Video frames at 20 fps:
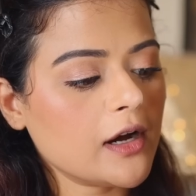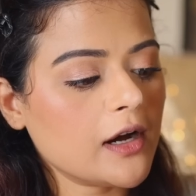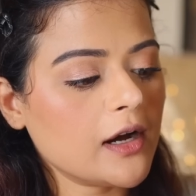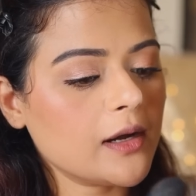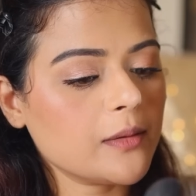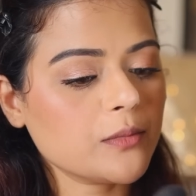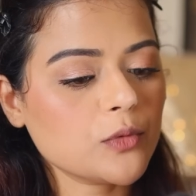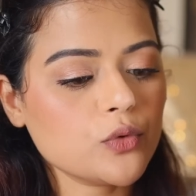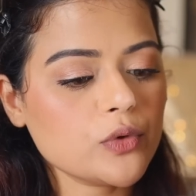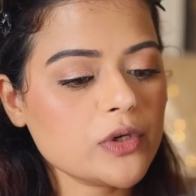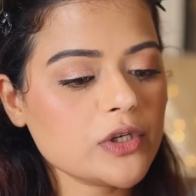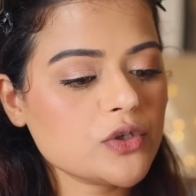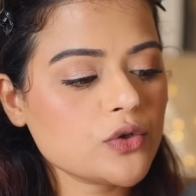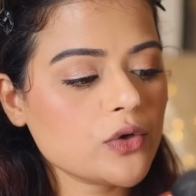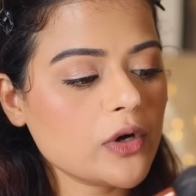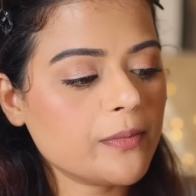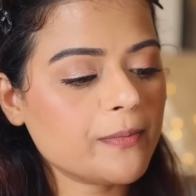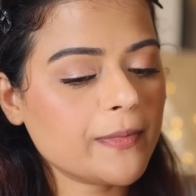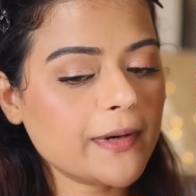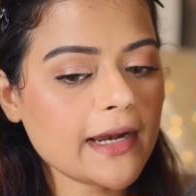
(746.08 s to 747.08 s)
I'm going
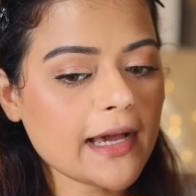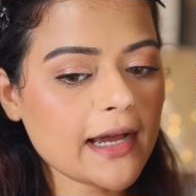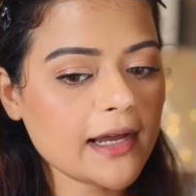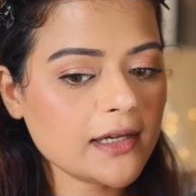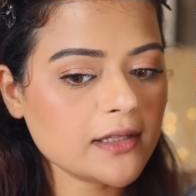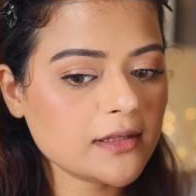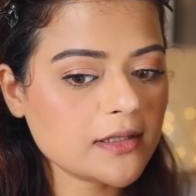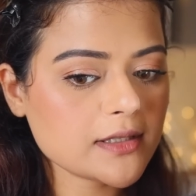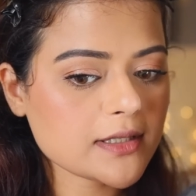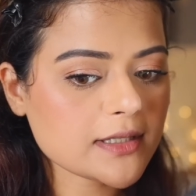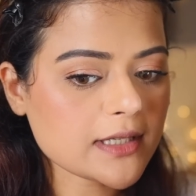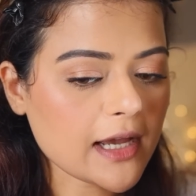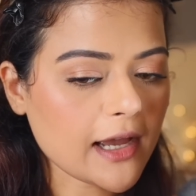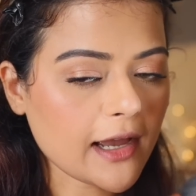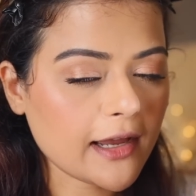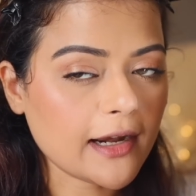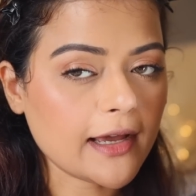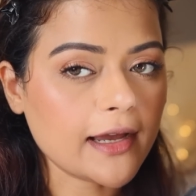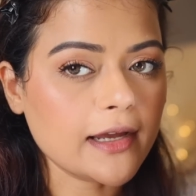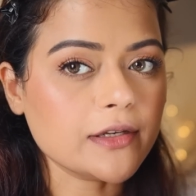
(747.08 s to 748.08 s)
to apply this
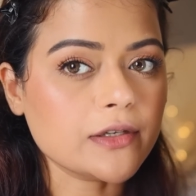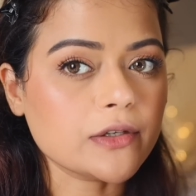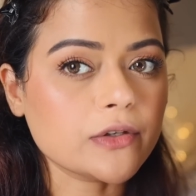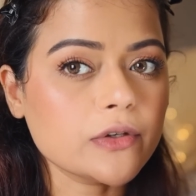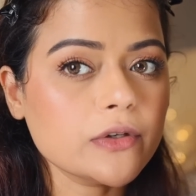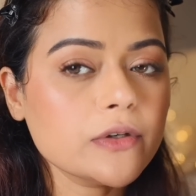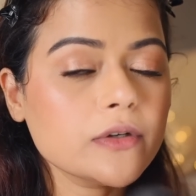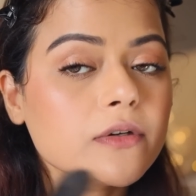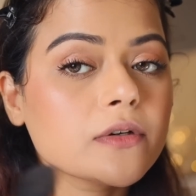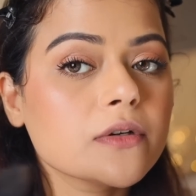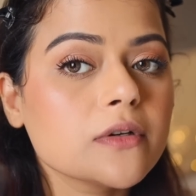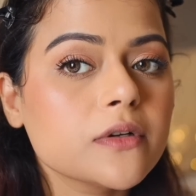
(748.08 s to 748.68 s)
highlighter